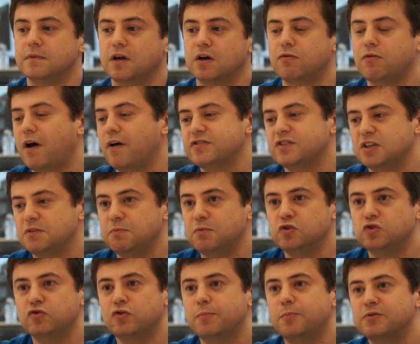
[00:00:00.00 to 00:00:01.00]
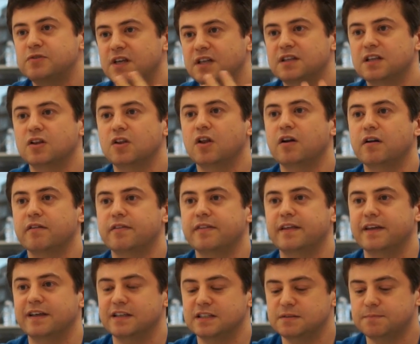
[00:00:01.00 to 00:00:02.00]
graphs can be used to represent a lot of
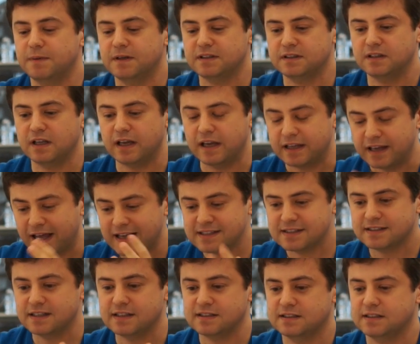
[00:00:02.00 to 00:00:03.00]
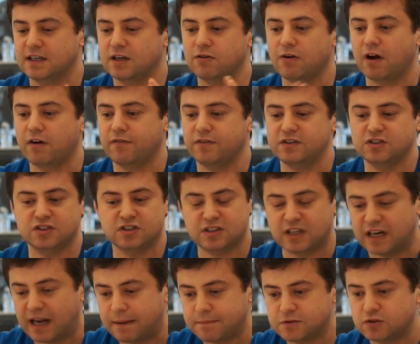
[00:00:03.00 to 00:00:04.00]
things, but in essence, a graph is just
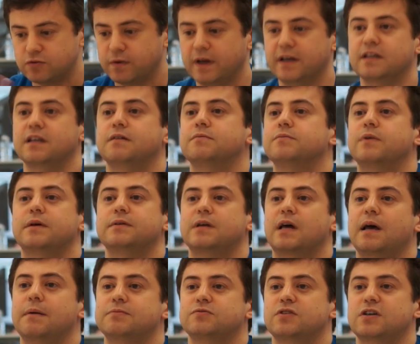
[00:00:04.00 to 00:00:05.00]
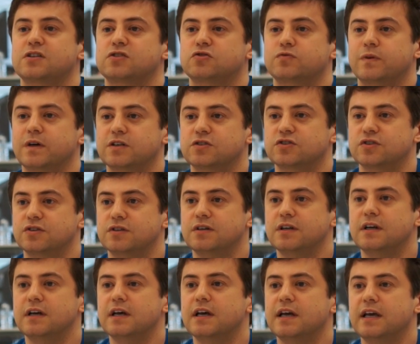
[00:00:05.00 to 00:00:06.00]
an abstract structure
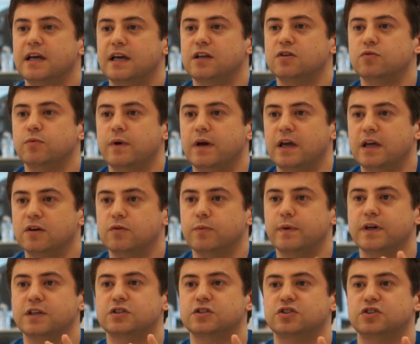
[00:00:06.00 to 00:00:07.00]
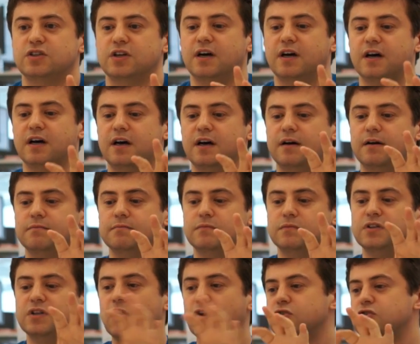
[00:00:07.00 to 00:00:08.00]
in which
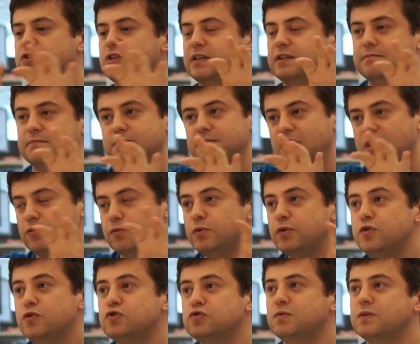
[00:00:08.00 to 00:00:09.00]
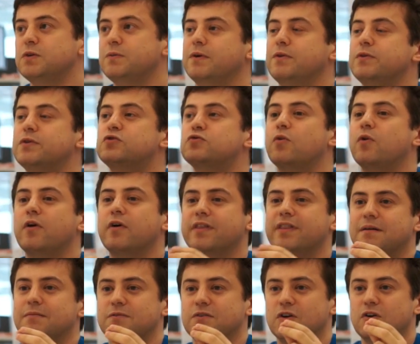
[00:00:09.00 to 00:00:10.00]
nodes that we usually, when we draw
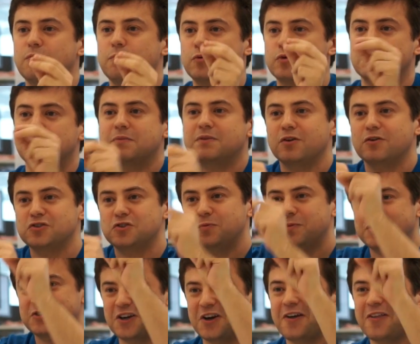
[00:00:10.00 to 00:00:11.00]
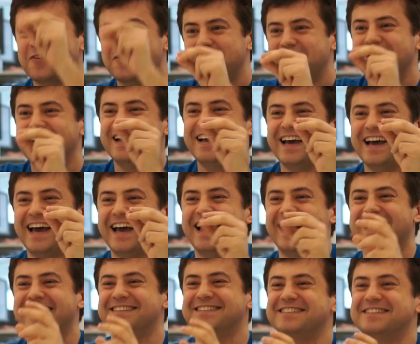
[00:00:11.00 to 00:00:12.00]
them, we put them close to each other
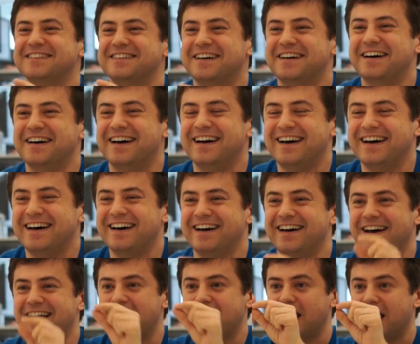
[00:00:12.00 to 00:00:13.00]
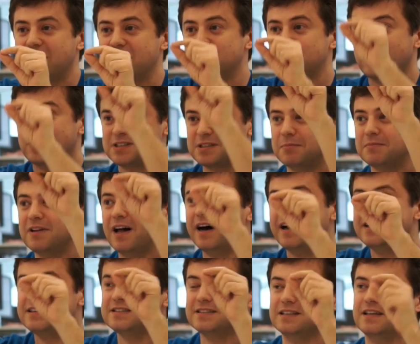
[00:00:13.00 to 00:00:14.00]
and draw some
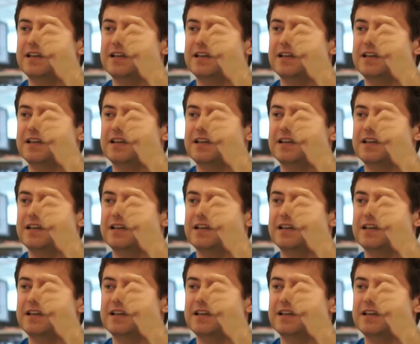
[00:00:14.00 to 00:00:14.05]
lines